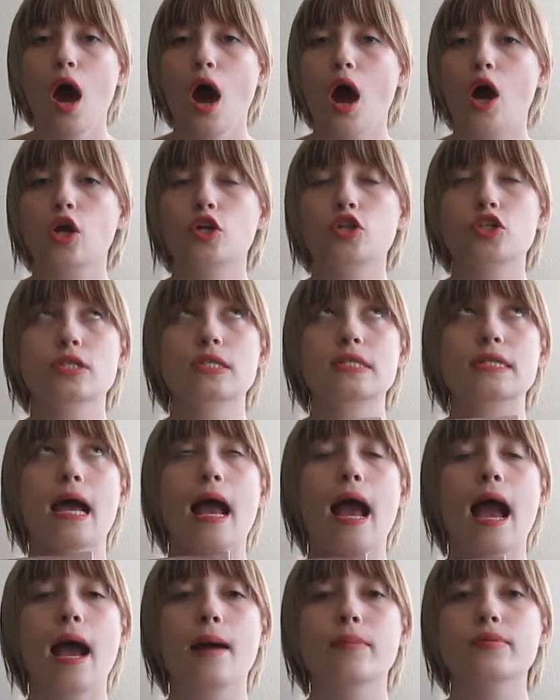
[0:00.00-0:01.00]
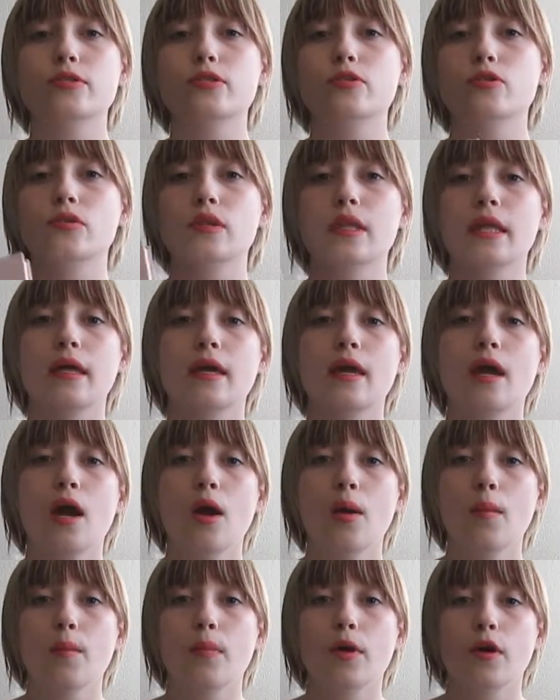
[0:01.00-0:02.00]
are just absolutely
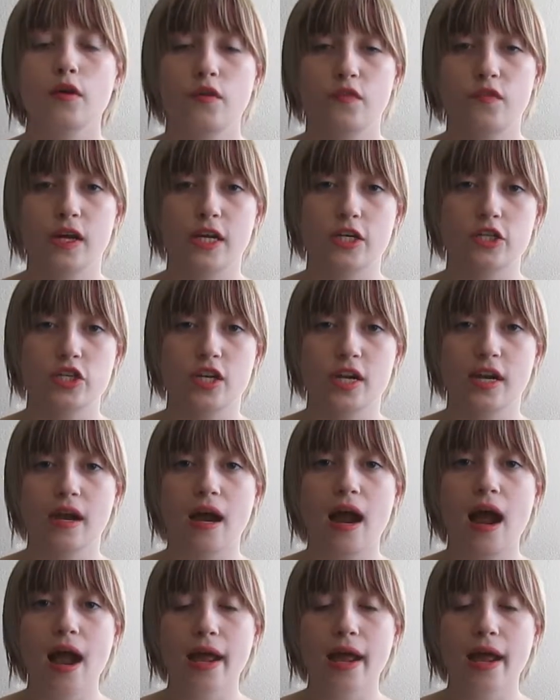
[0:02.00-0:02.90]
perfection.